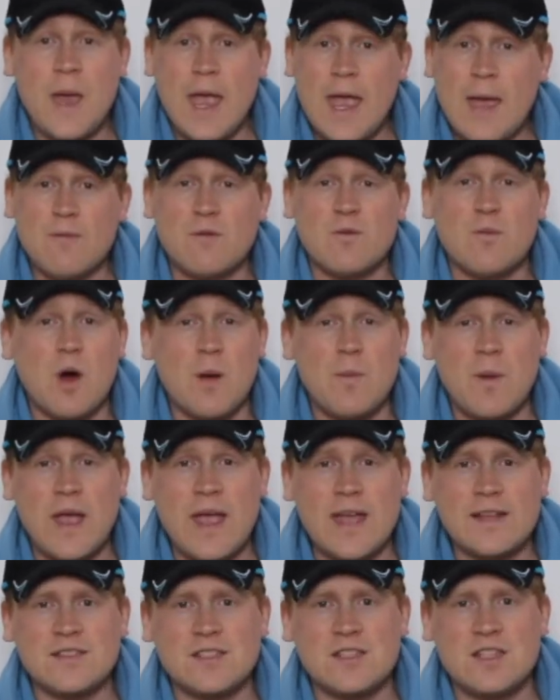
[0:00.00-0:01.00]
the hem of my
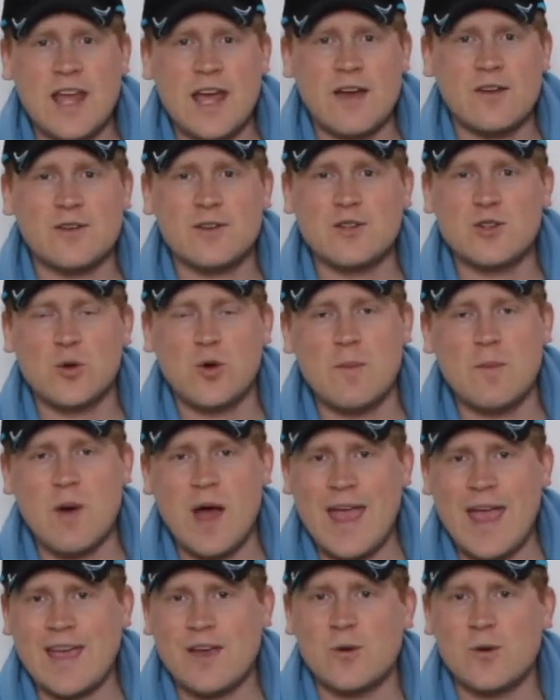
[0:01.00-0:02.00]
pants down to join
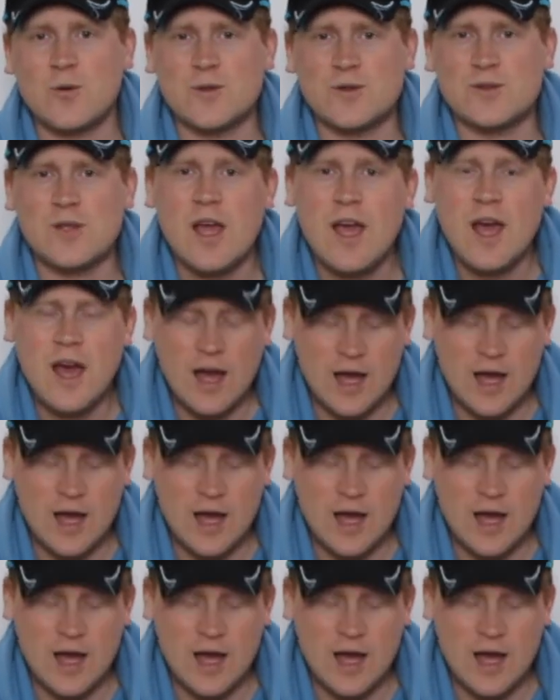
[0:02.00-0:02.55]
my ankles.